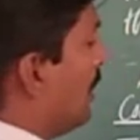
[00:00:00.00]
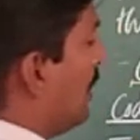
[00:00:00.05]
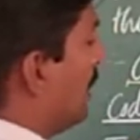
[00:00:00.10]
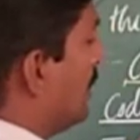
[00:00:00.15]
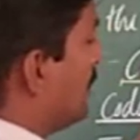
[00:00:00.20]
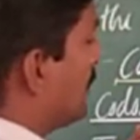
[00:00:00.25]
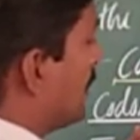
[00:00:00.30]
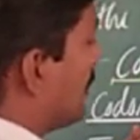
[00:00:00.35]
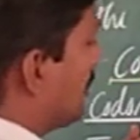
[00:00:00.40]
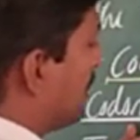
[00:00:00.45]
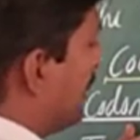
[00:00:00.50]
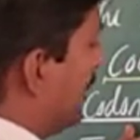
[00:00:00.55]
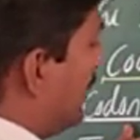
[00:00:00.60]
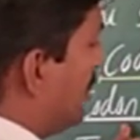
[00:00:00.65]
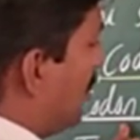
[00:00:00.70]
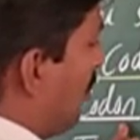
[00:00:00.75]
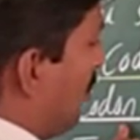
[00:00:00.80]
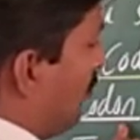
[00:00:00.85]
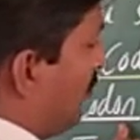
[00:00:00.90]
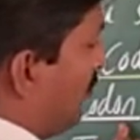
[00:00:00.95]
is a set
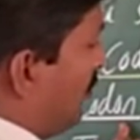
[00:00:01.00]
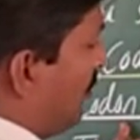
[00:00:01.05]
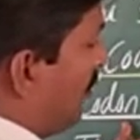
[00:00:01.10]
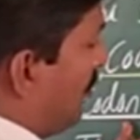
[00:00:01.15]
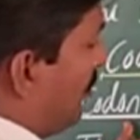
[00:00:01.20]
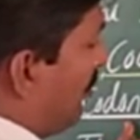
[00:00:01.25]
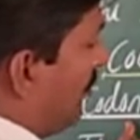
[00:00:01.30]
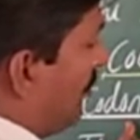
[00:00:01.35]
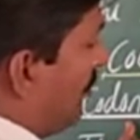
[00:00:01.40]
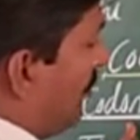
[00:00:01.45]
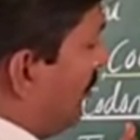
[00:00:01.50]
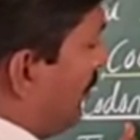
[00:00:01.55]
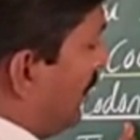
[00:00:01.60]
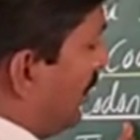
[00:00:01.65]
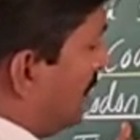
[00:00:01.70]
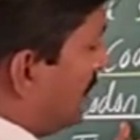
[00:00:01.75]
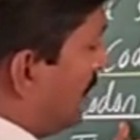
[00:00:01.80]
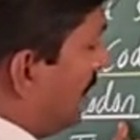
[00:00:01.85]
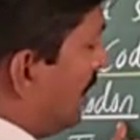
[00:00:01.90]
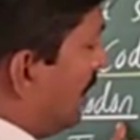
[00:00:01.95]
of,
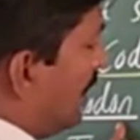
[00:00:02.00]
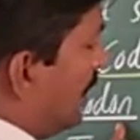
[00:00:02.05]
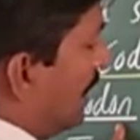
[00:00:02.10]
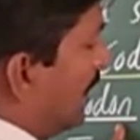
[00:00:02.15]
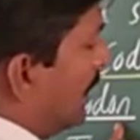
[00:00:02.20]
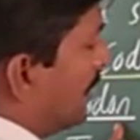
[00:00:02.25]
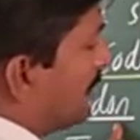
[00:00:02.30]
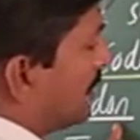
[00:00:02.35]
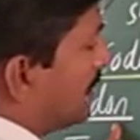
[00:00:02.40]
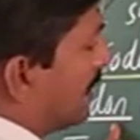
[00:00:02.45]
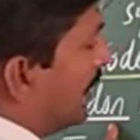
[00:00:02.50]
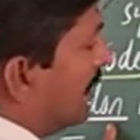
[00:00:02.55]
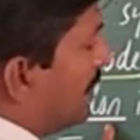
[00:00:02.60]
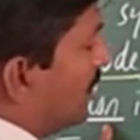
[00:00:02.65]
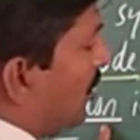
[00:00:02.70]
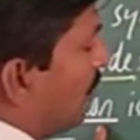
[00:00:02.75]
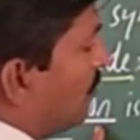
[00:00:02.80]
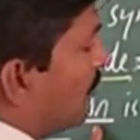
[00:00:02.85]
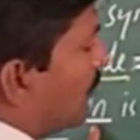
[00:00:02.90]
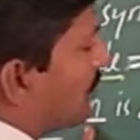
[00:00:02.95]
it's a set
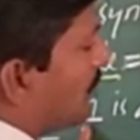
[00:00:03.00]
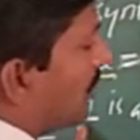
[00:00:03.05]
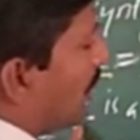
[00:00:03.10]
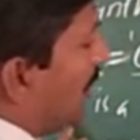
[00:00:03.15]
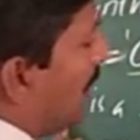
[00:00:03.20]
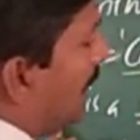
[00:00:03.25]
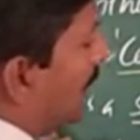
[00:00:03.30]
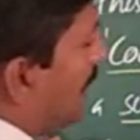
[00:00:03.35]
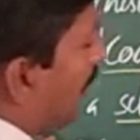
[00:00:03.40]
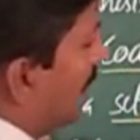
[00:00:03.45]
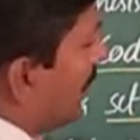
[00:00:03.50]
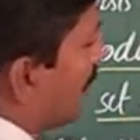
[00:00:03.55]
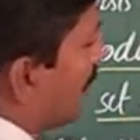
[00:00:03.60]
of 3